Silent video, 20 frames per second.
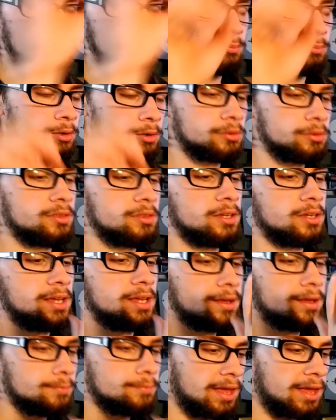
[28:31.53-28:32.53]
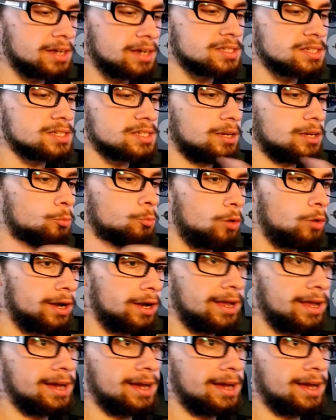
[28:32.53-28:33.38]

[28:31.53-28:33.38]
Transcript: both the X and Y